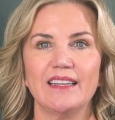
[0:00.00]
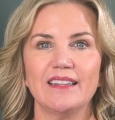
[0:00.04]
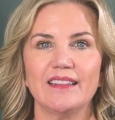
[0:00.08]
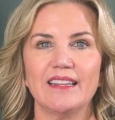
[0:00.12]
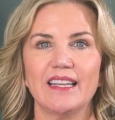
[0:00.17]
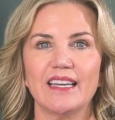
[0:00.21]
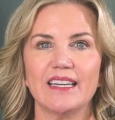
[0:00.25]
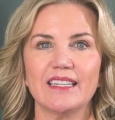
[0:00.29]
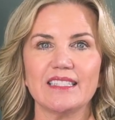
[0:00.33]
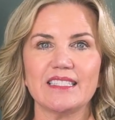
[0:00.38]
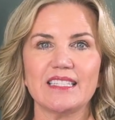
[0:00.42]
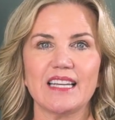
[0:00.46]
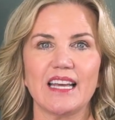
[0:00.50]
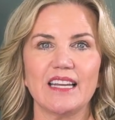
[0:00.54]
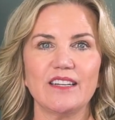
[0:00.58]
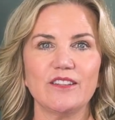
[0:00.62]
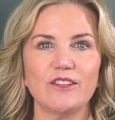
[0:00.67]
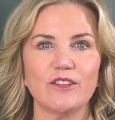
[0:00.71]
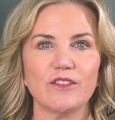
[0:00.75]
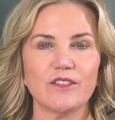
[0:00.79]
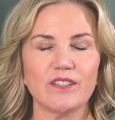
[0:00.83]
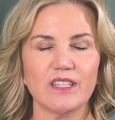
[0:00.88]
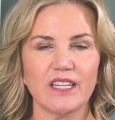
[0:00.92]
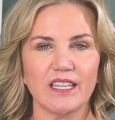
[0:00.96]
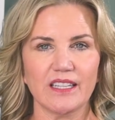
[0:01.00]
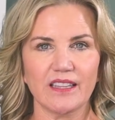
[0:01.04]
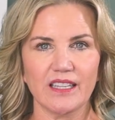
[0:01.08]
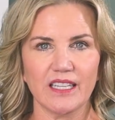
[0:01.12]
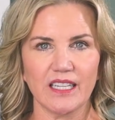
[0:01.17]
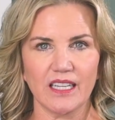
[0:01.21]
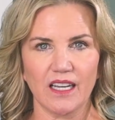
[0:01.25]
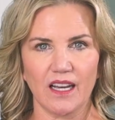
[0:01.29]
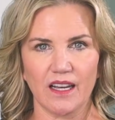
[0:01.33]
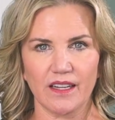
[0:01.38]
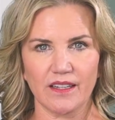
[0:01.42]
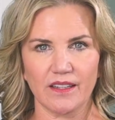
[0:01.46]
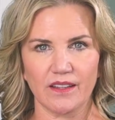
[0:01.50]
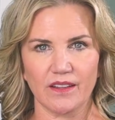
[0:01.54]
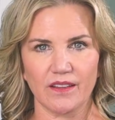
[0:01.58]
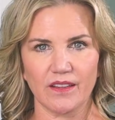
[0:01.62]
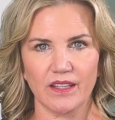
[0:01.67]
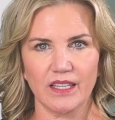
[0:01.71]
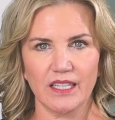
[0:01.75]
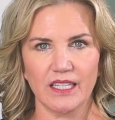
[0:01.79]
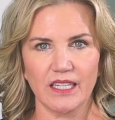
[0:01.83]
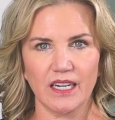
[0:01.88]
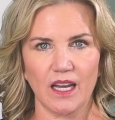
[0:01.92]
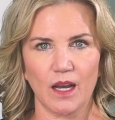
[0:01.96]
They attend your daily huddle
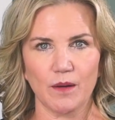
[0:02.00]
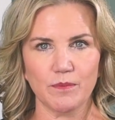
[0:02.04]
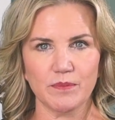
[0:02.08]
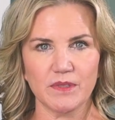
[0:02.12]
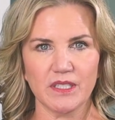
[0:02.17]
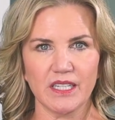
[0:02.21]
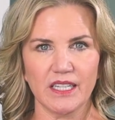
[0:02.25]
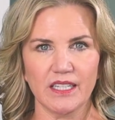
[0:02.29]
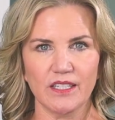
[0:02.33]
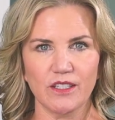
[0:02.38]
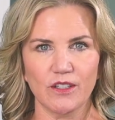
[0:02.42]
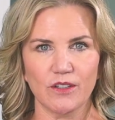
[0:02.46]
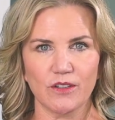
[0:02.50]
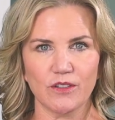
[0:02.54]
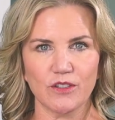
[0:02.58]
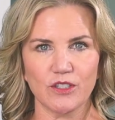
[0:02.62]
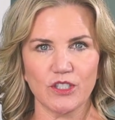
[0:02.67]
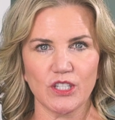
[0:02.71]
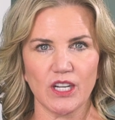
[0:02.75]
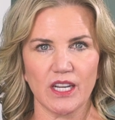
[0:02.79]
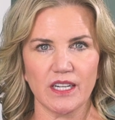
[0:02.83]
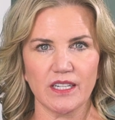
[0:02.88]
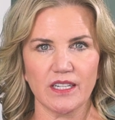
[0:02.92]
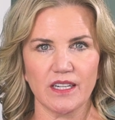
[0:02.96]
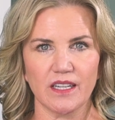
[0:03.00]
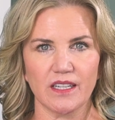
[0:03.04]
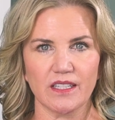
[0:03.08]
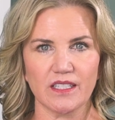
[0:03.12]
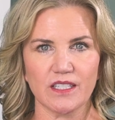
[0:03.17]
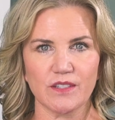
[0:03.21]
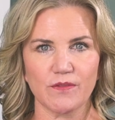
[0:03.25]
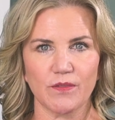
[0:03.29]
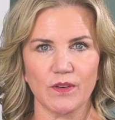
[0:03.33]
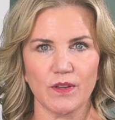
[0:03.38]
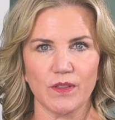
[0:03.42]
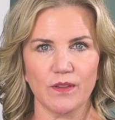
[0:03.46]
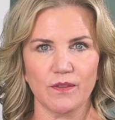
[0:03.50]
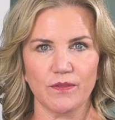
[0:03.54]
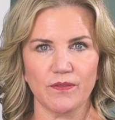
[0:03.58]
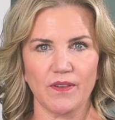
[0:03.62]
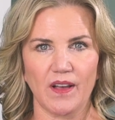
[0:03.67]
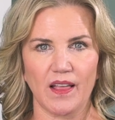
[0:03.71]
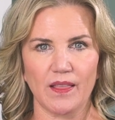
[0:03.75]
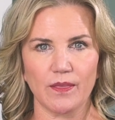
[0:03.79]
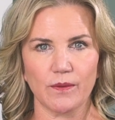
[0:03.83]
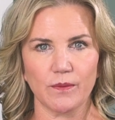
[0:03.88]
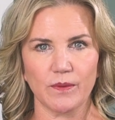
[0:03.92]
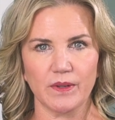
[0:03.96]
and update your agendas for the
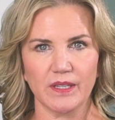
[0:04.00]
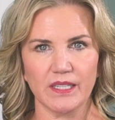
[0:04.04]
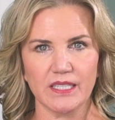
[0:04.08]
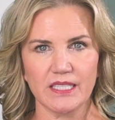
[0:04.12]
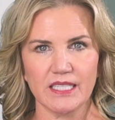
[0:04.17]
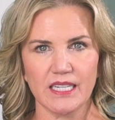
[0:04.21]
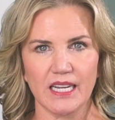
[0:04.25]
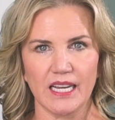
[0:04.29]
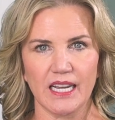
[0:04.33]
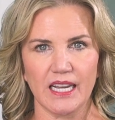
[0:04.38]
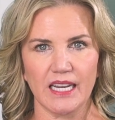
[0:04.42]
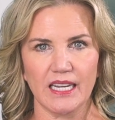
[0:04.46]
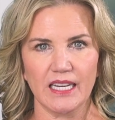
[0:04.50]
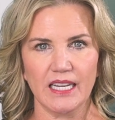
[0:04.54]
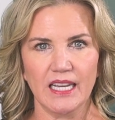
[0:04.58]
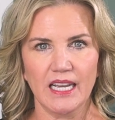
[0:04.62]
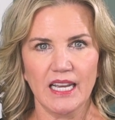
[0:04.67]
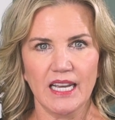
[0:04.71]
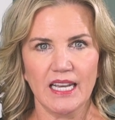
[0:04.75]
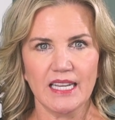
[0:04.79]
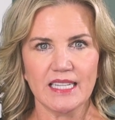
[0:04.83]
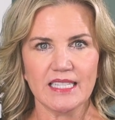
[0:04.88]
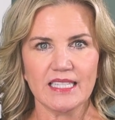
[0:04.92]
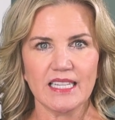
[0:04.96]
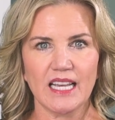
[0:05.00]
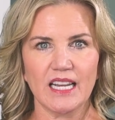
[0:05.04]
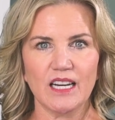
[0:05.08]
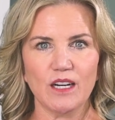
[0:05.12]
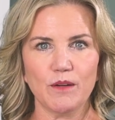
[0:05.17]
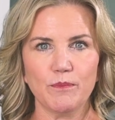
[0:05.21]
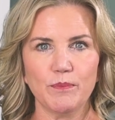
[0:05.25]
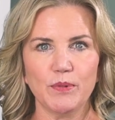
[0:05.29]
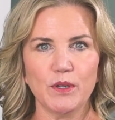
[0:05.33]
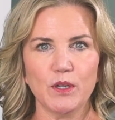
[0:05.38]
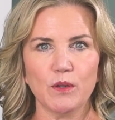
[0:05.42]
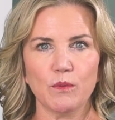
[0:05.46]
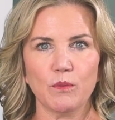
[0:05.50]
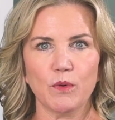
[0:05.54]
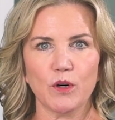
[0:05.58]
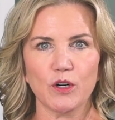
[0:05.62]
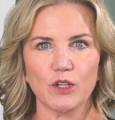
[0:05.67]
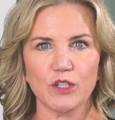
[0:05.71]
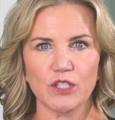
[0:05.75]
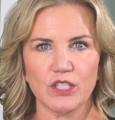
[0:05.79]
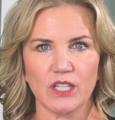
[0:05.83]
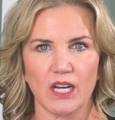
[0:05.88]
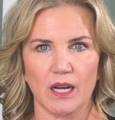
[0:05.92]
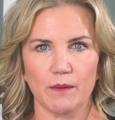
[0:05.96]
following day, set up your
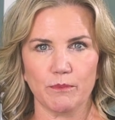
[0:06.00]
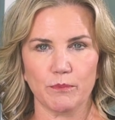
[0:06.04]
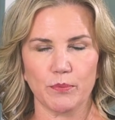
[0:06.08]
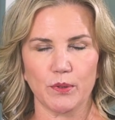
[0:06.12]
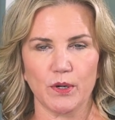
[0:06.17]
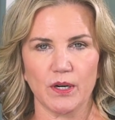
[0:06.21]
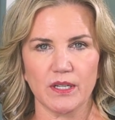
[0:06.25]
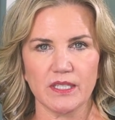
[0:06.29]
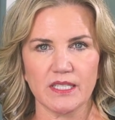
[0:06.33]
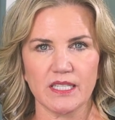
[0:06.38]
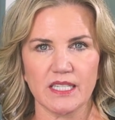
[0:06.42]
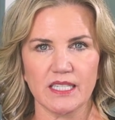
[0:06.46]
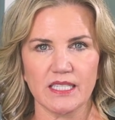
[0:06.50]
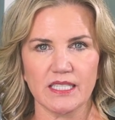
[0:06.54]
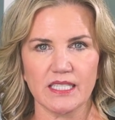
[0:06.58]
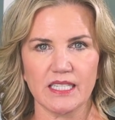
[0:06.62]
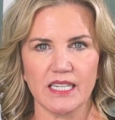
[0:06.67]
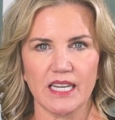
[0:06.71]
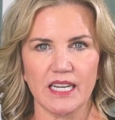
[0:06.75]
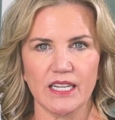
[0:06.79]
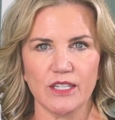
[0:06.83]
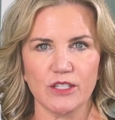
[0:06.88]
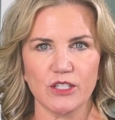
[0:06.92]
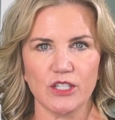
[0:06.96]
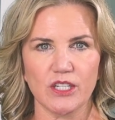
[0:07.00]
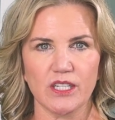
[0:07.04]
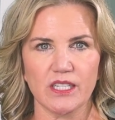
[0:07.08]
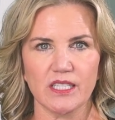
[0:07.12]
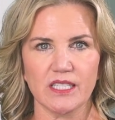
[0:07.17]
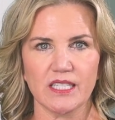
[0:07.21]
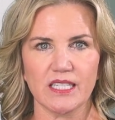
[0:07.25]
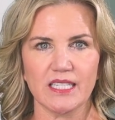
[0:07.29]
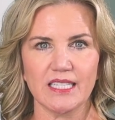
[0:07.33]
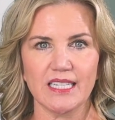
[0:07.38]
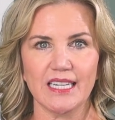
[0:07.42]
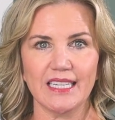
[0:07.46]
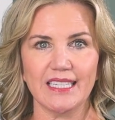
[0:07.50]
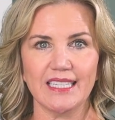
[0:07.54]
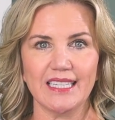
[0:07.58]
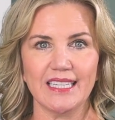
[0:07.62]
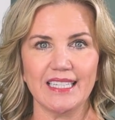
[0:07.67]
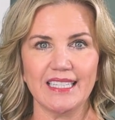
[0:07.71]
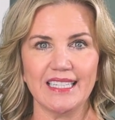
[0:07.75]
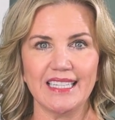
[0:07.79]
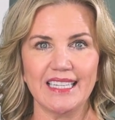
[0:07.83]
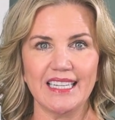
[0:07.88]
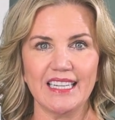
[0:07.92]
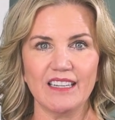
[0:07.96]
workshop presentations, take a
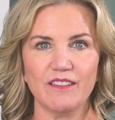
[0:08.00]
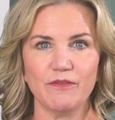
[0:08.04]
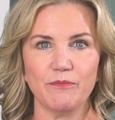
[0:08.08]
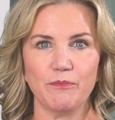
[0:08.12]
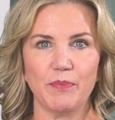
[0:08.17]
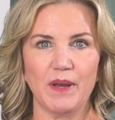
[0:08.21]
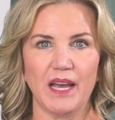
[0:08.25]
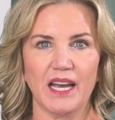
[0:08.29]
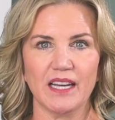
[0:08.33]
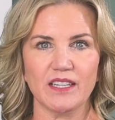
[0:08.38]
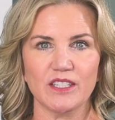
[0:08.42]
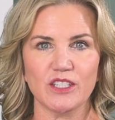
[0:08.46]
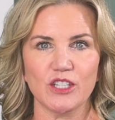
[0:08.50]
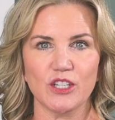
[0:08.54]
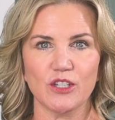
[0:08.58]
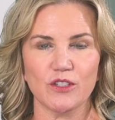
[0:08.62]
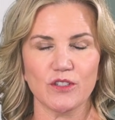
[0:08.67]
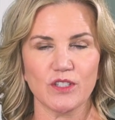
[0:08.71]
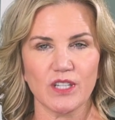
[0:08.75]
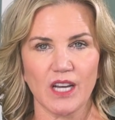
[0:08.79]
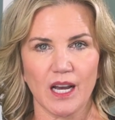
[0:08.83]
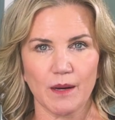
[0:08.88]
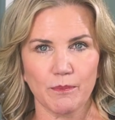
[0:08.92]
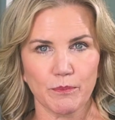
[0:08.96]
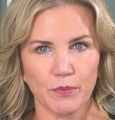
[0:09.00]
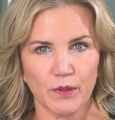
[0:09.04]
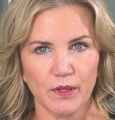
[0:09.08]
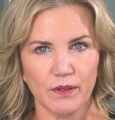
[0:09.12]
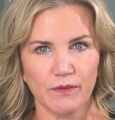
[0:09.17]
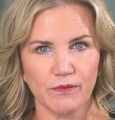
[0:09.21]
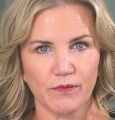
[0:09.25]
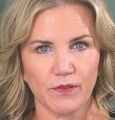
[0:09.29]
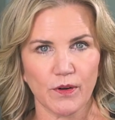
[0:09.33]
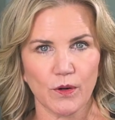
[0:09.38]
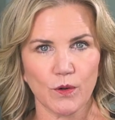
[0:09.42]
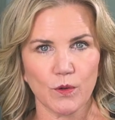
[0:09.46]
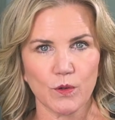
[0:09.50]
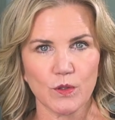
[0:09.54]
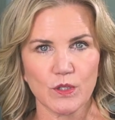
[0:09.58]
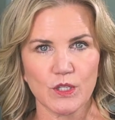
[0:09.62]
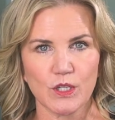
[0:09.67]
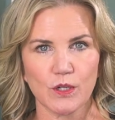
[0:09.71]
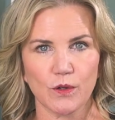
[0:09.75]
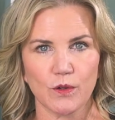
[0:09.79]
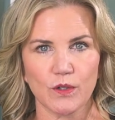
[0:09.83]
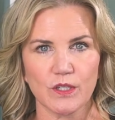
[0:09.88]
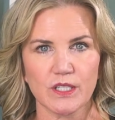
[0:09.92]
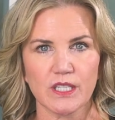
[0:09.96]
gift bag to your top referral
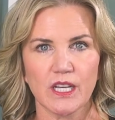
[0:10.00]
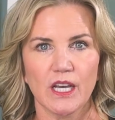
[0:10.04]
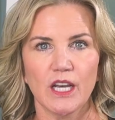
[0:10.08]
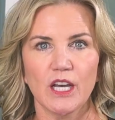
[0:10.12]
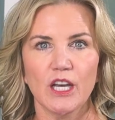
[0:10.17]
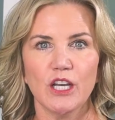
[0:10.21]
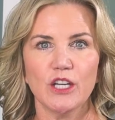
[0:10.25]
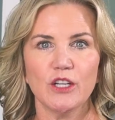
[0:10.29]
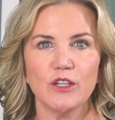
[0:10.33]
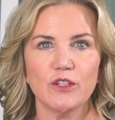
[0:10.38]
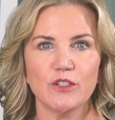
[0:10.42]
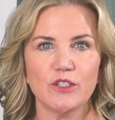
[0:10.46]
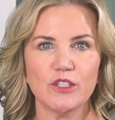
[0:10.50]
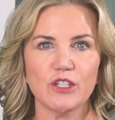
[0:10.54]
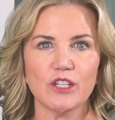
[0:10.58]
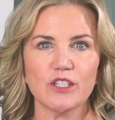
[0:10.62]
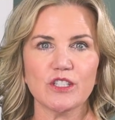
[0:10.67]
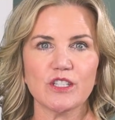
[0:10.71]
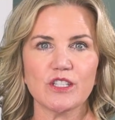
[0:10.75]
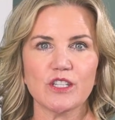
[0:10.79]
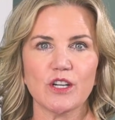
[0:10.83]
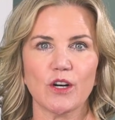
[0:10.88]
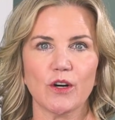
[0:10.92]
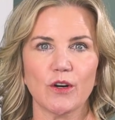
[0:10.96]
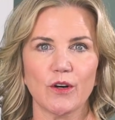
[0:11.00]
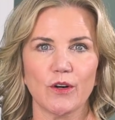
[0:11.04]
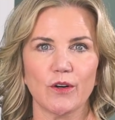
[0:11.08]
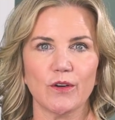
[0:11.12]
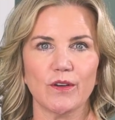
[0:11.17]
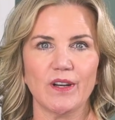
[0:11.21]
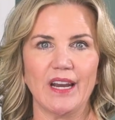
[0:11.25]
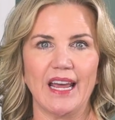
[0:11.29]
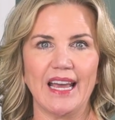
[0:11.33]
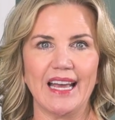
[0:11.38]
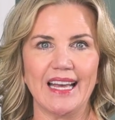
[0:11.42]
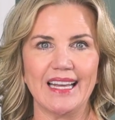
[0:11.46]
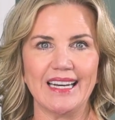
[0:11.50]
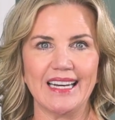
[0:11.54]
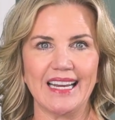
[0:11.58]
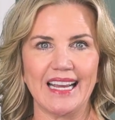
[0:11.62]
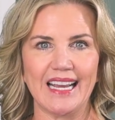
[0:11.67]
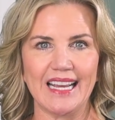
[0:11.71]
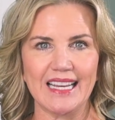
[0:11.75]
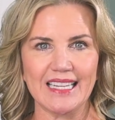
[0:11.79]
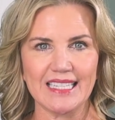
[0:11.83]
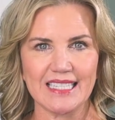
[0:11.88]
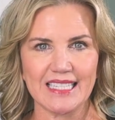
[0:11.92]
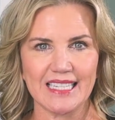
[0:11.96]
source you just heard had
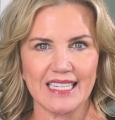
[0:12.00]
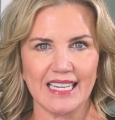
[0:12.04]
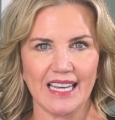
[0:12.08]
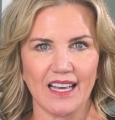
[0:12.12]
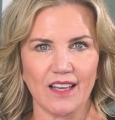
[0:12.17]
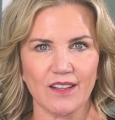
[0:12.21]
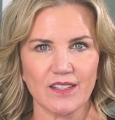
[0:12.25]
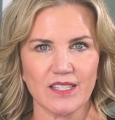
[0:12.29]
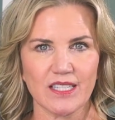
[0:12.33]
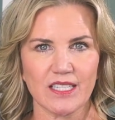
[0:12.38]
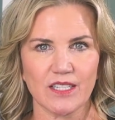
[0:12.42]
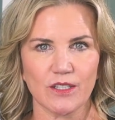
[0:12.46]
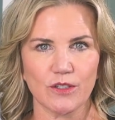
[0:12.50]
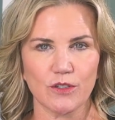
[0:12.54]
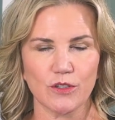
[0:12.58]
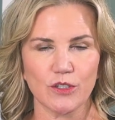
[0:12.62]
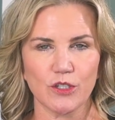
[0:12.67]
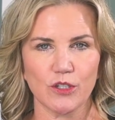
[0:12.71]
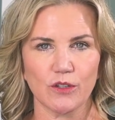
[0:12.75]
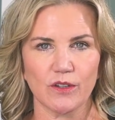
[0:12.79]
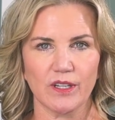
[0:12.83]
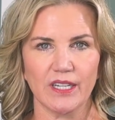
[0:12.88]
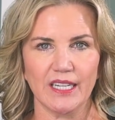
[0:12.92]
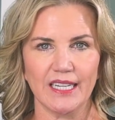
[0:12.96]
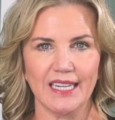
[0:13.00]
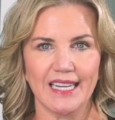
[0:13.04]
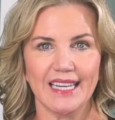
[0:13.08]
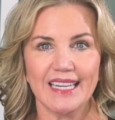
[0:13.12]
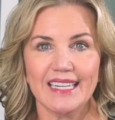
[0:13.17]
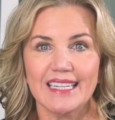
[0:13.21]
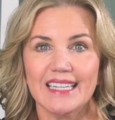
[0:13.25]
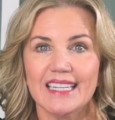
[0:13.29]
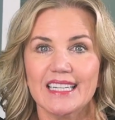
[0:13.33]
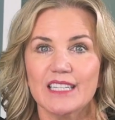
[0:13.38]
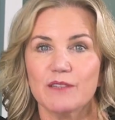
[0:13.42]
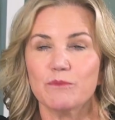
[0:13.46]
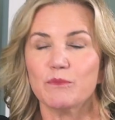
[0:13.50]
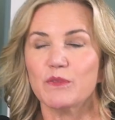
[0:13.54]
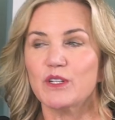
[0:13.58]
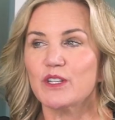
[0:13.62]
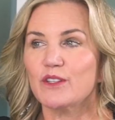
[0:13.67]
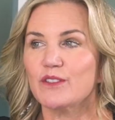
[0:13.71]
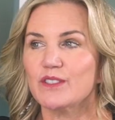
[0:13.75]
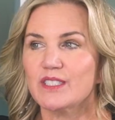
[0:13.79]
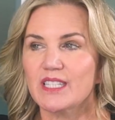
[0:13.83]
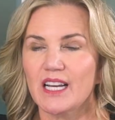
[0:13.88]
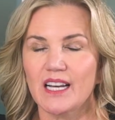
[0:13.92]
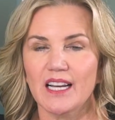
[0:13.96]
ACL surgery, and in
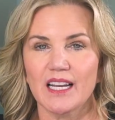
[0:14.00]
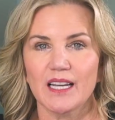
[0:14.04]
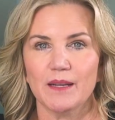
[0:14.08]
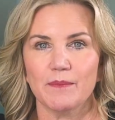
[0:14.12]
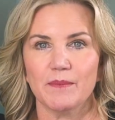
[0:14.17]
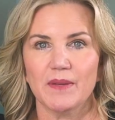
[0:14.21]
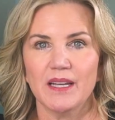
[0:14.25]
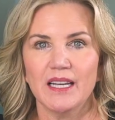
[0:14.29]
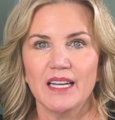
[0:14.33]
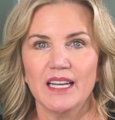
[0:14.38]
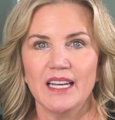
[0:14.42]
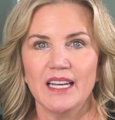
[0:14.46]
real time,